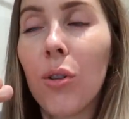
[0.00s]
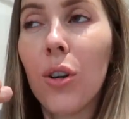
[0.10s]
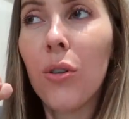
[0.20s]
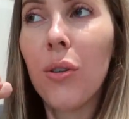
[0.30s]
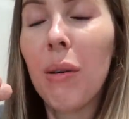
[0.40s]

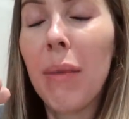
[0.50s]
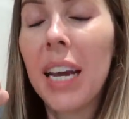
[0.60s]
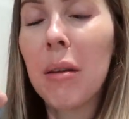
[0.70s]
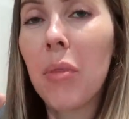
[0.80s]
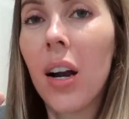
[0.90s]
Woohoo,
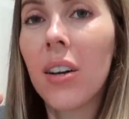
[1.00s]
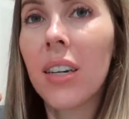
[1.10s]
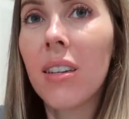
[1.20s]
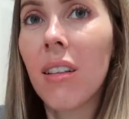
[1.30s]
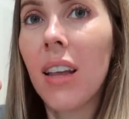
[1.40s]
making
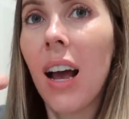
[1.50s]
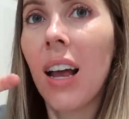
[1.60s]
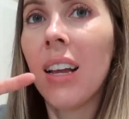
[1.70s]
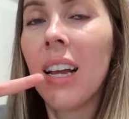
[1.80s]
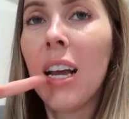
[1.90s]
progress on
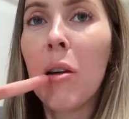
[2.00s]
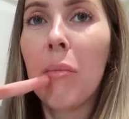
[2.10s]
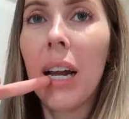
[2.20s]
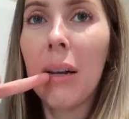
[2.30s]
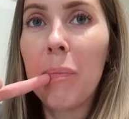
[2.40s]
that.
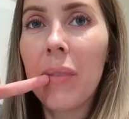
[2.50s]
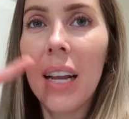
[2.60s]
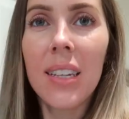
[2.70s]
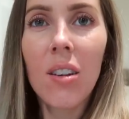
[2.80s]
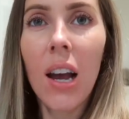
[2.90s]
But
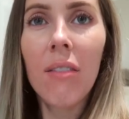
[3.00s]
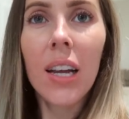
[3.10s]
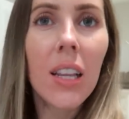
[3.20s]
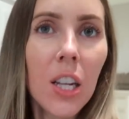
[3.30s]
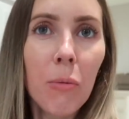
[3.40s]
I still have
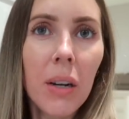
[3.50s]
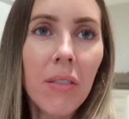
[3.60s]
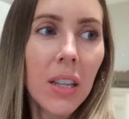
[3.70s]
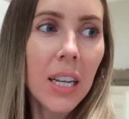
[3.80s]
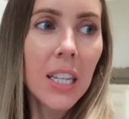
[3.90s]
like a little bit
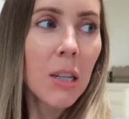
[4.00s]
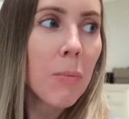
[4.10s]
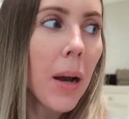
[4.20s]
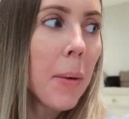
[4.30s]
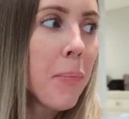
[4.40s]
of a
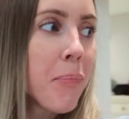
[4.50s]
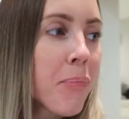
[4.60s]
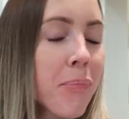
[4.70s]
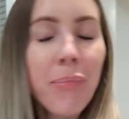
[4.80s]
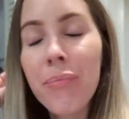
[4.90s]
list, but
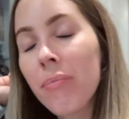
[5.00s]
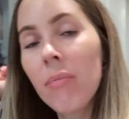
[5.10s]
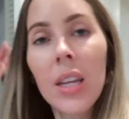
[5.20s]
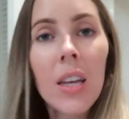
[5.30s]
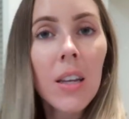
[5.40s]

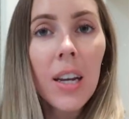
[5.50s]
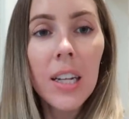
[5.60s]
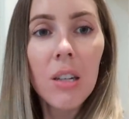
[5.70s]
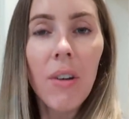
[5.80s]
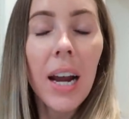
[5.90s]

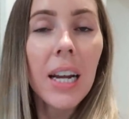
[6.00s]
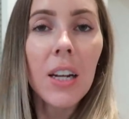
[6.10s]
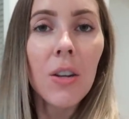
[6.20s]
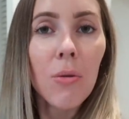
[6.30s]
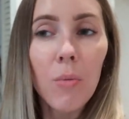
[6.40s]
it's
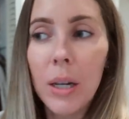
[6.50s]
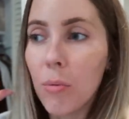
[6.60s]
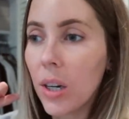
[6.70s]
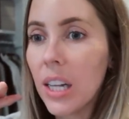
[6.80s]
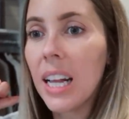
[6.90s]
fine. We
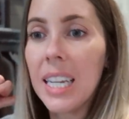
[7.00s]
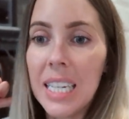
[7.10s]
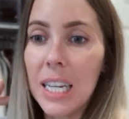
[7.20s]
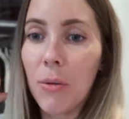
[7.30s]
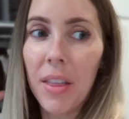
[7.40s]
will
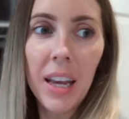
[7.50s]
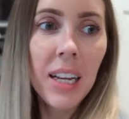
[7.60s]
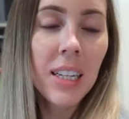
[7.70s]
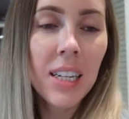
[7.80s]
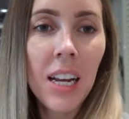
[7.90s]
deal with
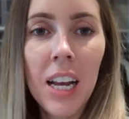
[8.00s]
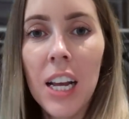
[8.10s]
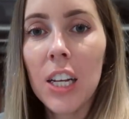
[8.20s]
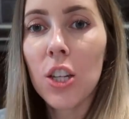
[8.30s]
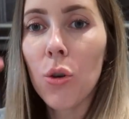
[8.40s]
it.
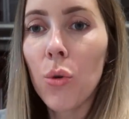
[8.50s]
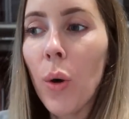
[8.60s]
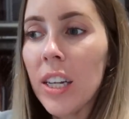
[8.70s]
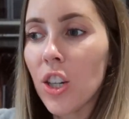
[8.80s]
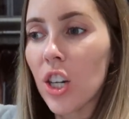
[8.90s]
So
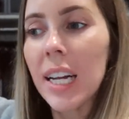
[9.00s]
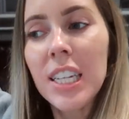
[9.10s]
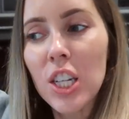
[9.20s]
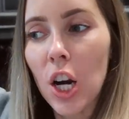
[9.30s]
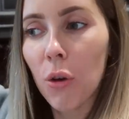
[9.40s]
what should I
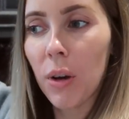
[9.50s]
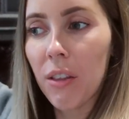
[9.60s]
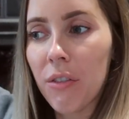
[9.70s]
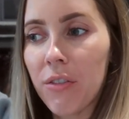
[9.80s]
start with